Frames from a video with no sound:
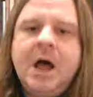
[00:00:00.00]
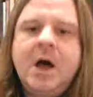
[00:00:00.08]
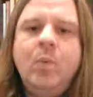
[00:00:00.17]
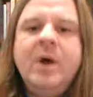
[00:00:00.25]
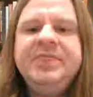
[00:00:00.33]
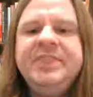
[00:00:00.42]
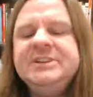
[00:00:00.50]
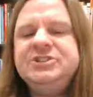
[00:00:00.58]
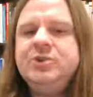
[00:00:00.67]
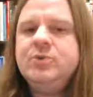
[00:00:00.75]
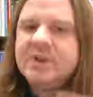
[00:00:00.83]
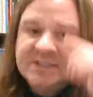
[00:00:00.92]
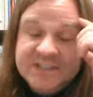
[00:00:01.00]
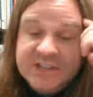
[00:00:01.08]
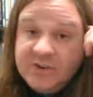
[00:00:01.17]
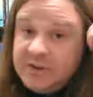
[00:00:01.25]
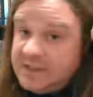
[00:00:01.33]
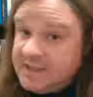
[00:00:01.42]
One thing to
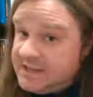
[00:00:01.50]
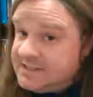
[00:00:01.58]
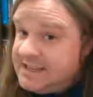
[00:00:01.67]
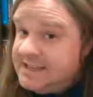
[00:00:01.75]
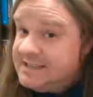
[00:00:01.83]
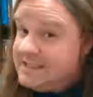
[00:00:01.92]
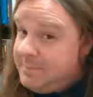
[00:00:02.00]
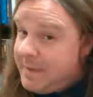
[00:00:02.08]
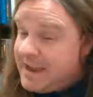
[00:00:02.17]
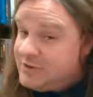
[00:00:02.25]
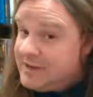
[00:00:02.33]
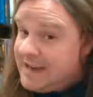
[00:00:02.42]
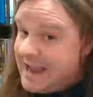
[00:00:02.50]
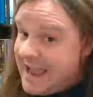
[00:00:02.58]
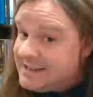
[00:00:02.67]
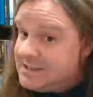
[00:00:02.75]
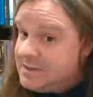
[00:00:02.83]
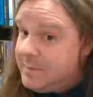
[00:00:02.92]
consider in this is the Patriot
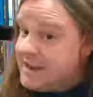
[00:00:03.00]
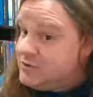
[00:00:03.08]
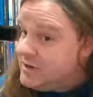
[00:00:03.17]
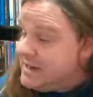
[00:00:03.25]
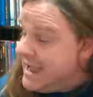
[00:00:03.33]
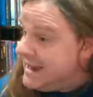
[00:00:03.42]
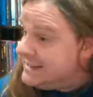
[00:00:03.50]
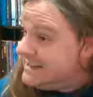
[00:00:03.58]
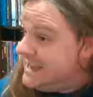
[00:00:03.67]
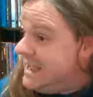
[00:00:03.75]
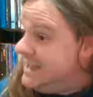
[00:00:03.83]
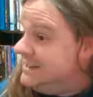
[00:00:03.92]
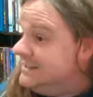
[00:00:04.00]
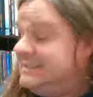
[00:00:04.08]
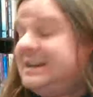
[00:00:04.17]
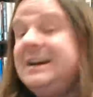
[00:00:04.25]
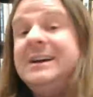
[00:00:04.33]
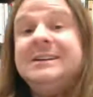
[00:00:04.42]
Act. The Patriot Act
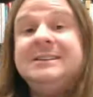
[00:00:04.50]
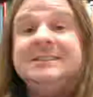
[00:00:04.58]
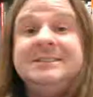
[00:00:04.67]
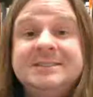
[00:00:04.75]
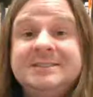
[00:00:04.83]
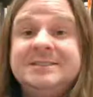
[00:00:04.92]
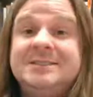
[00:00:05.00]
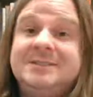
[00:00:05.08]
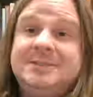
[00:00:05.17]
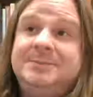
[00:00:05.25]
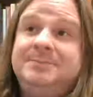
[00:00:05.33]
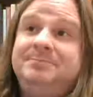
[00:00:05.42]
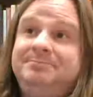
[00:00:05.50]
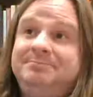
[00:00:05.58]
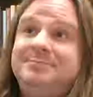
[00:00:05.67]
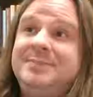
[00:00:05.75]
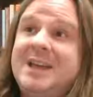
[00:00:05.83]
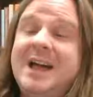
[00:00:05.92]
does
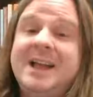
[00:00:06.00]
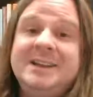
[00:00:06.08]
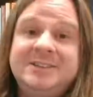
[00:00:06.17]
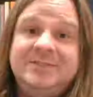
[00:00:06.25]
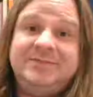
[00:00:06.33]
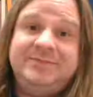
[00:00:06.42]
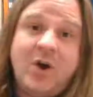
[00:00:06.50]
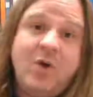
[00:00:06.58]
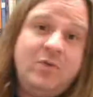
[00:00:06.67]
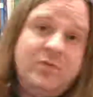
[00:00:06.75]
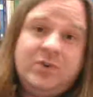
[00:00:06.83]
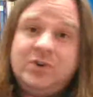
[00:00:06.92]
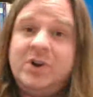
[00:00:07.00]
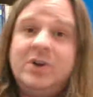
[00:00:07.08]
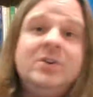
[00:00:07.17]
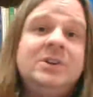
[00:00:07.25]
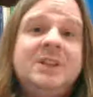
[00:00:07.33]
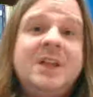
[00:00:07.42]
kind of
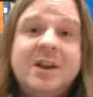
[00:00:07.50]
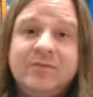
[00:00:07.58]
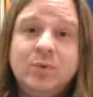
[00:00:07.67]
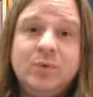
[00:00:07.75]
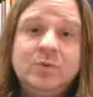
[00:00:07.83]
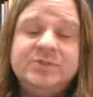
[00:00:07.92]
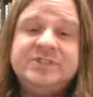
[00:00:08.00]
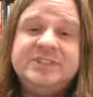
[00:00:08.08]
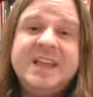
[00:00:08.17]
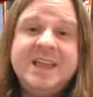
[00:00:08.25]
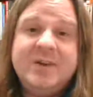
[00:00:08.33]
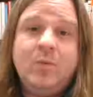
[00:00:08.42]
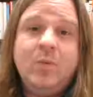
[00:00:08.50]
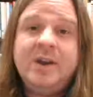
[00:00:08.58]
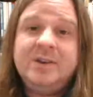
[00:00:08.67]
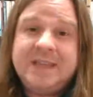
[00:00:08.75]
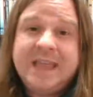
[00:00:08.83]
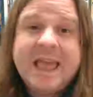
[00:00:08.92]
overgird a lot of rules saying
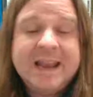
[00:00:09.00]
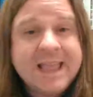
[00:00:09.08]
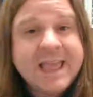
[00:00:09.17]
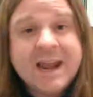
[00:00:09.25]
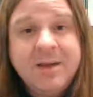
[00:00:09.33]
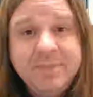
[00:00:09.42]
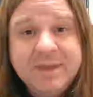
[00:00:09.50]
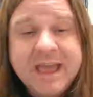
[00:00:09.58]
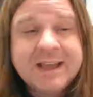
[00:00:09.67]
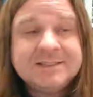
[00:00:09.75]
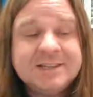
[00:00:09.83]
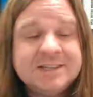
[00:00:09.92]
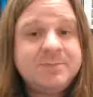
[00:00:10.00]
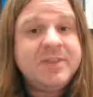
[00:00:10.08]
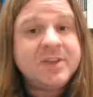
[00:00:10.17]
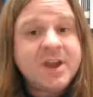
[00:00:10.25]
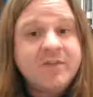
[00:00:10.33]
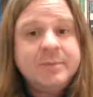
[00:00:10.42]
what can and cannot be accessed
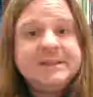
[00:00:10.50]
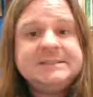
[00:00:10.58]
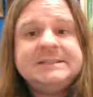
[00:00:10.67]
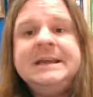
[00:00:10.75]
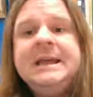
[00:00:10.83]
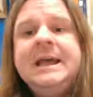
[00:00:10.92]
by the government.